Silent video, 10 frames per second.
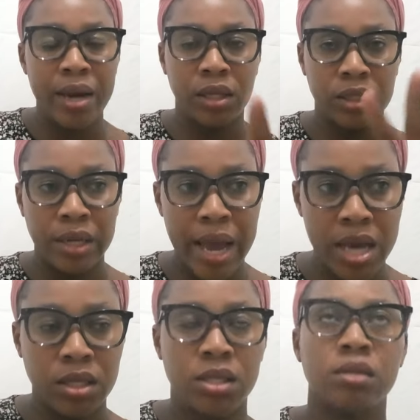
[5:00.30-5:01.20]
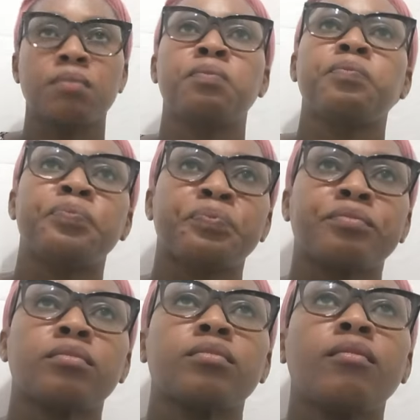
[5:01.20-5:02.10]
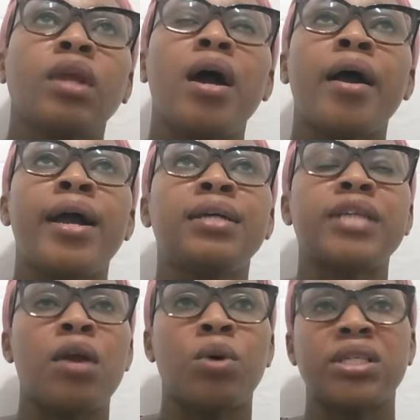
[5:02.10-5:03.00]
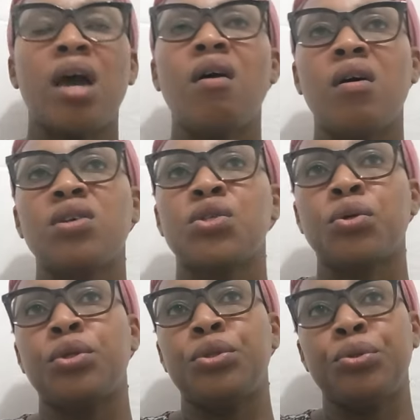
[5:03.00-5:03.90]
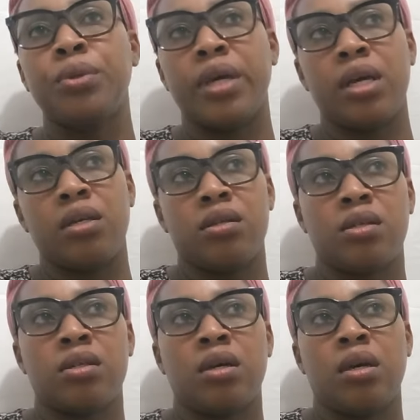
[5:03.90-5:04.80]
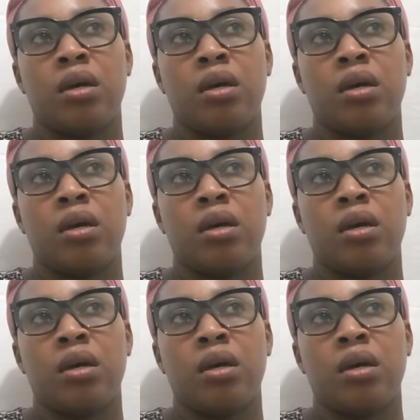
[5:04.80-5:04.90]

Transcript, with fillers: and in the night. Alright, and what I also do is